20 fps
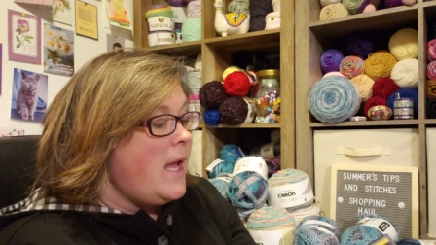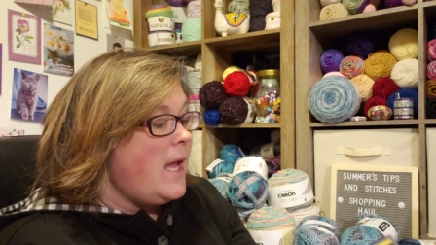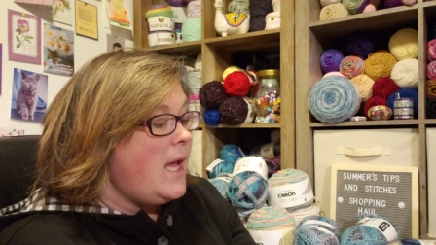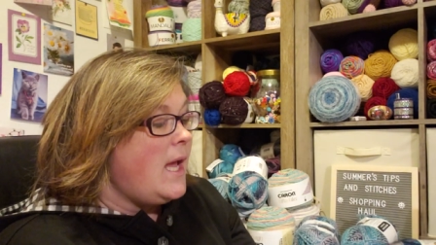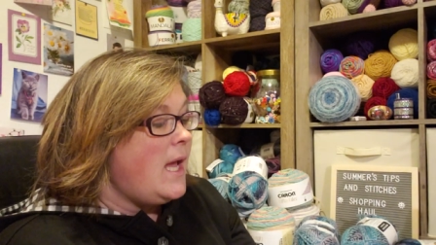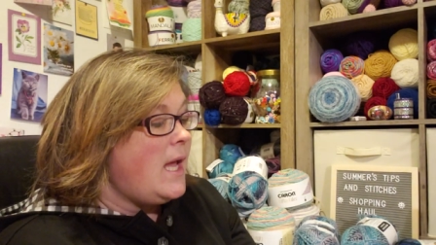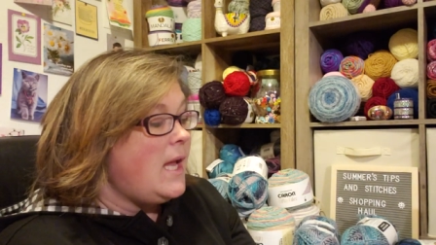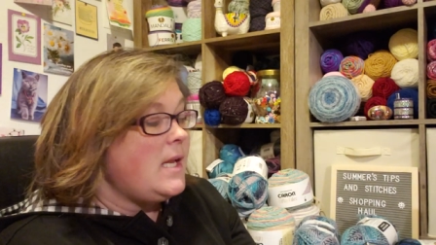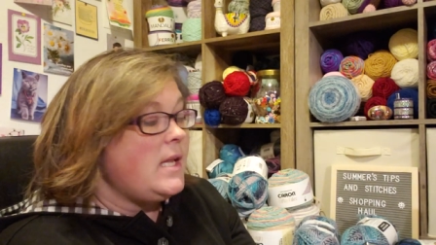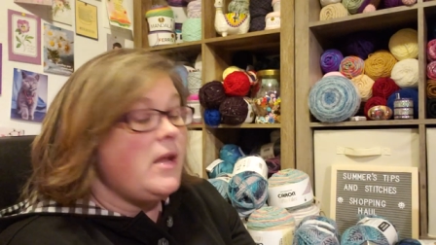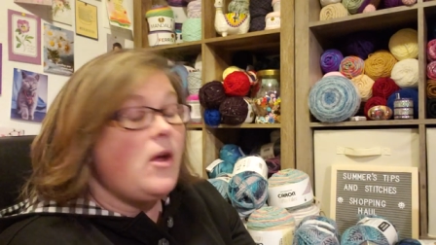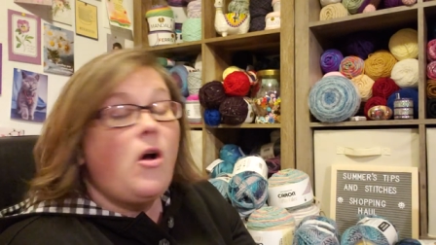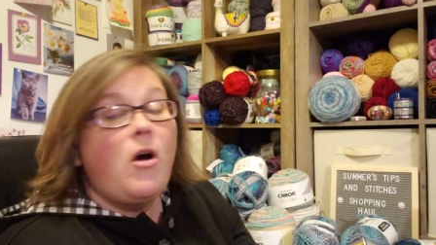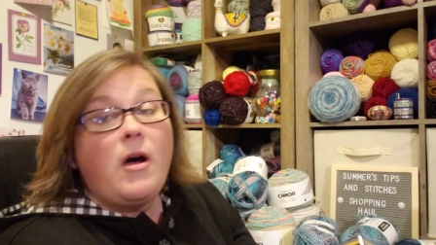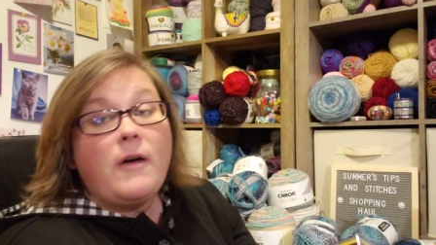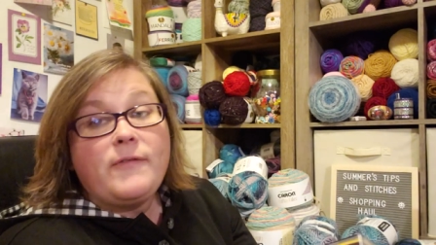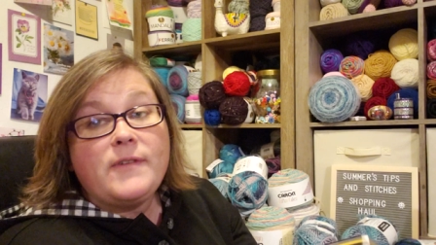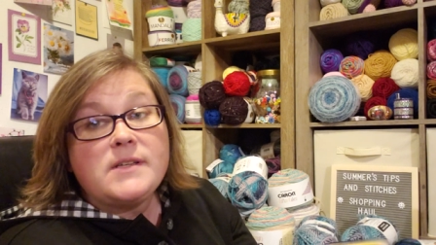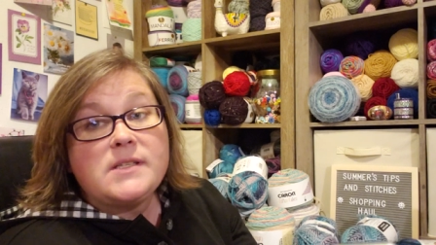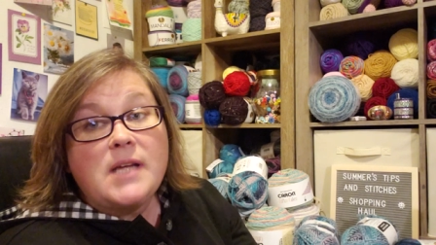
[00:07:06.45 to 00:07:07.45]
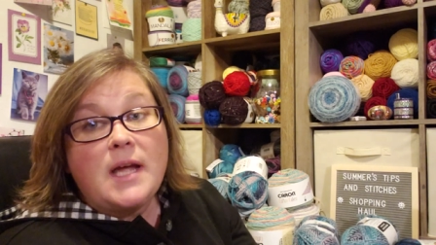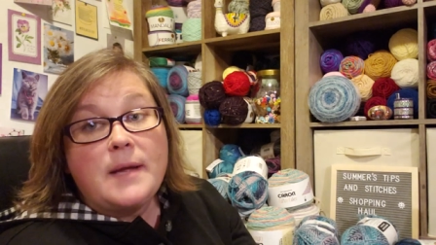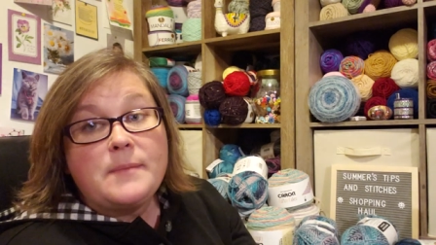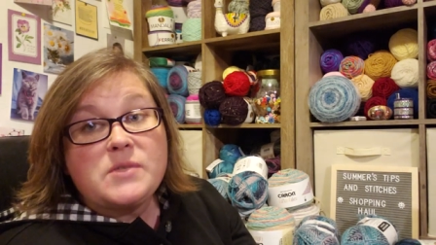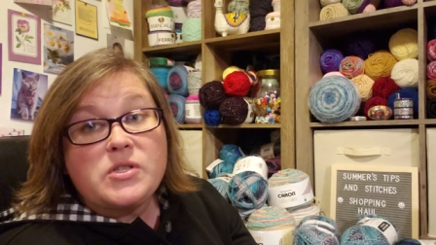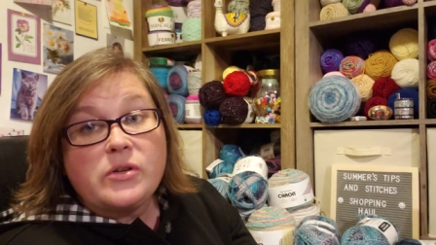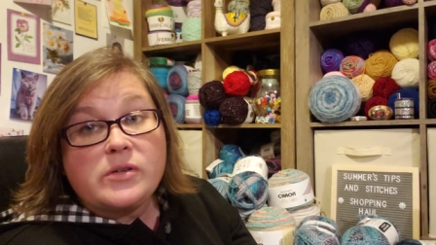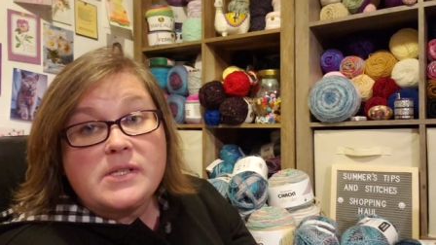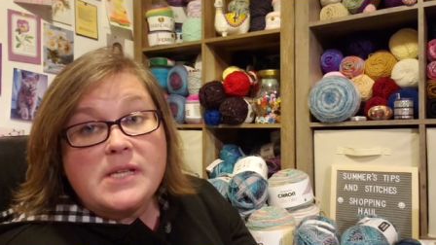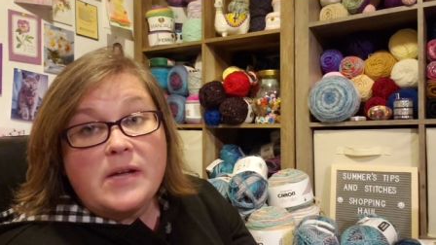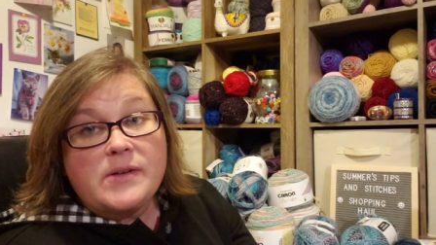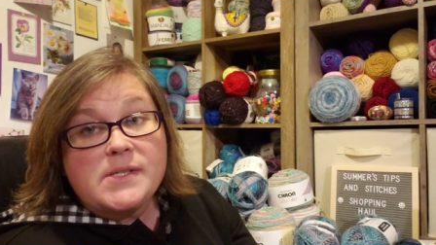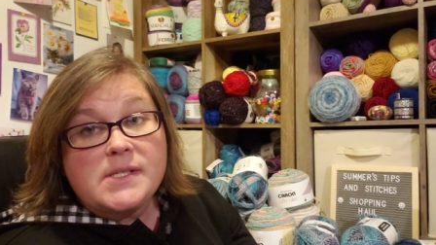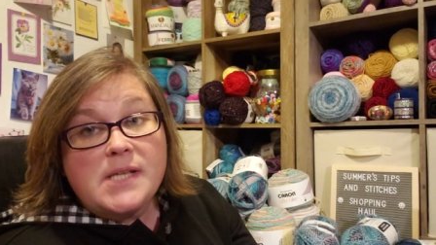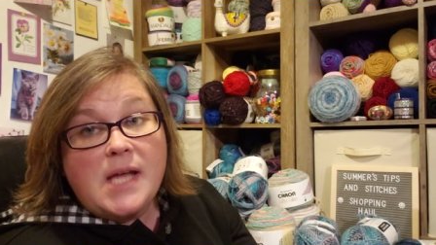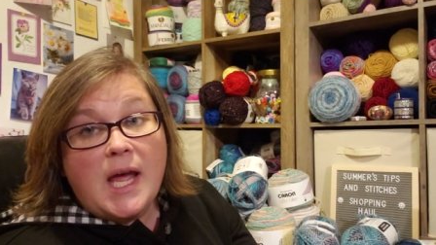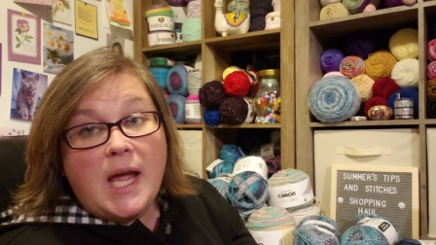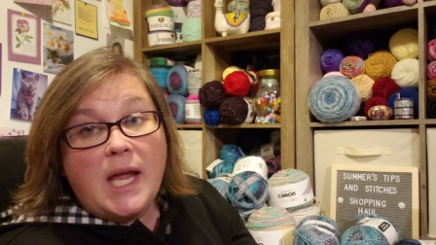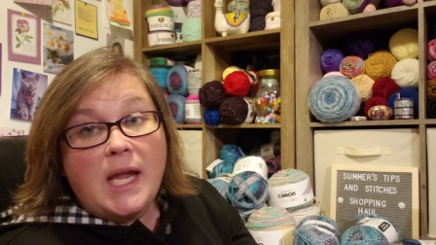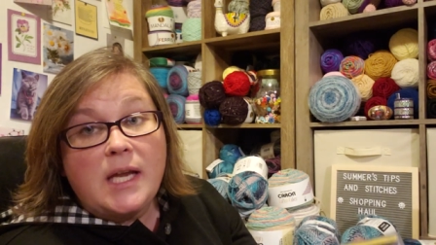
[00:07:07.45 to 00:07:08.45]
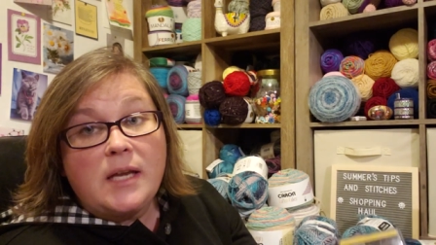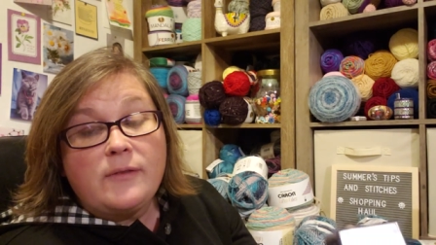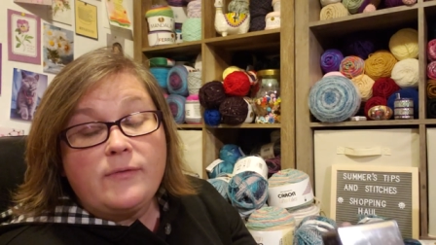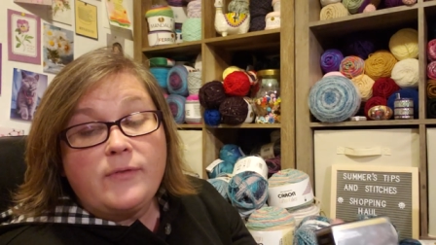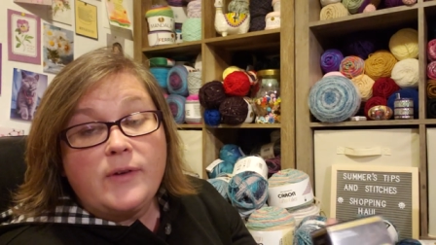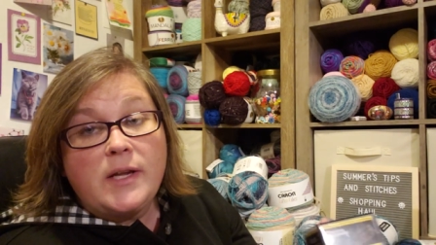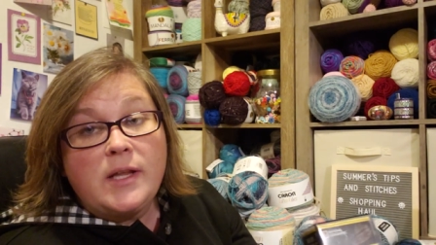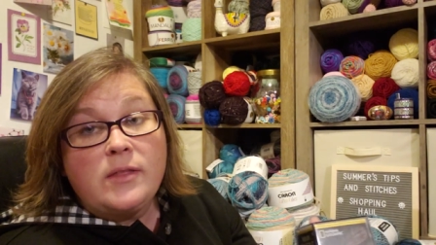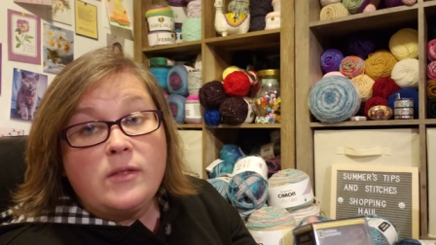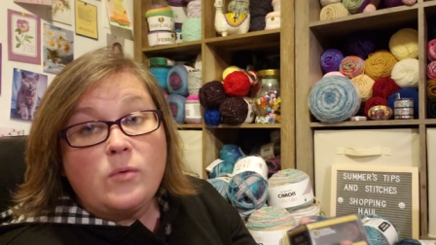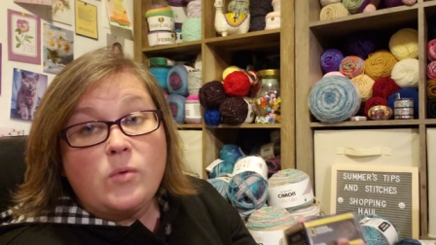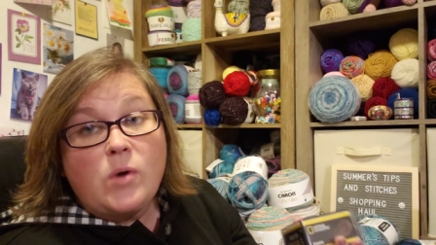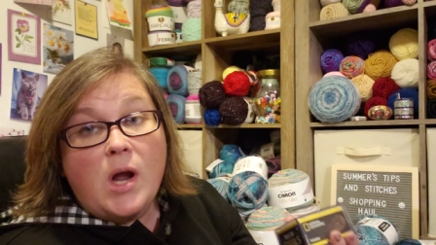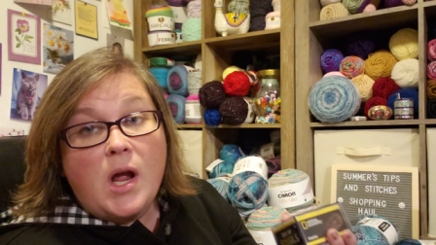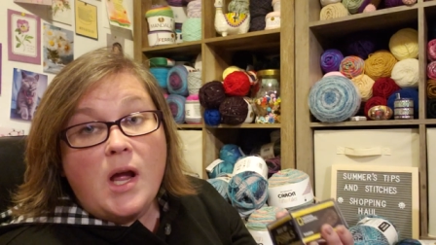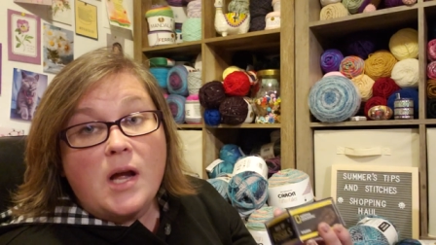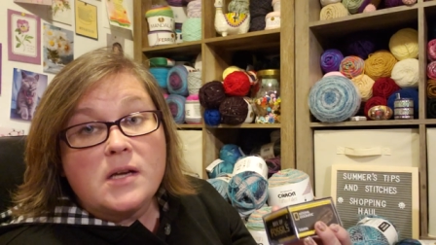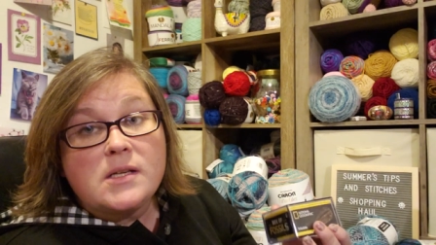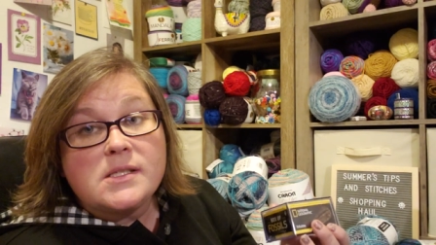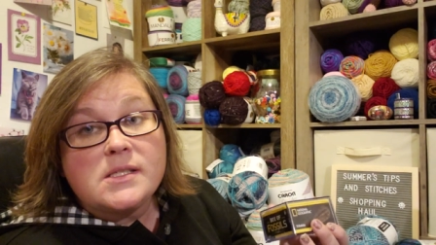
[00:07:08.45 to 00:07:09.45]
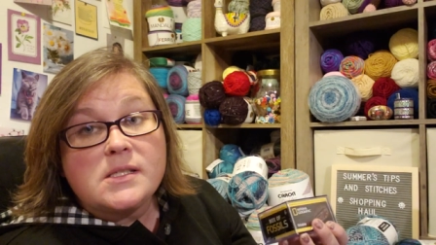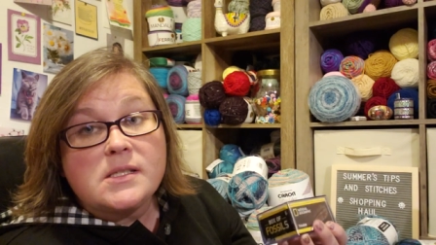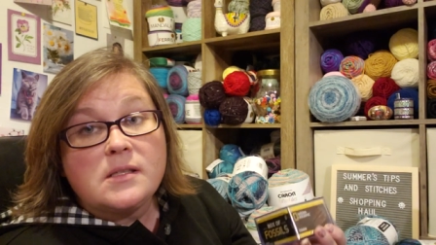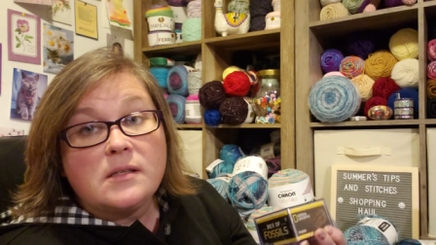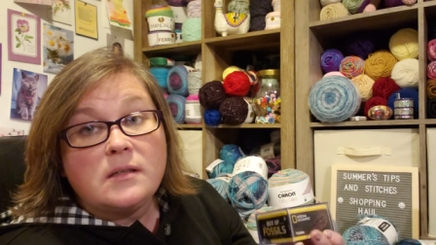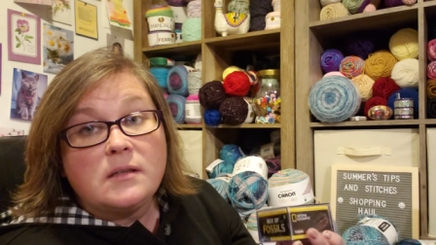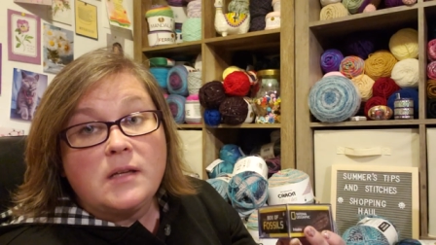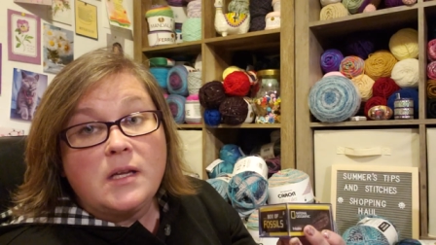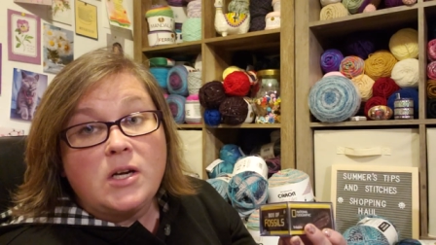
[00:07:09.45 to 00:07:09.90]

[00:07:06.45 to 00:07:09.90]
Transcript: And he oftentimes looks outside in the rocks,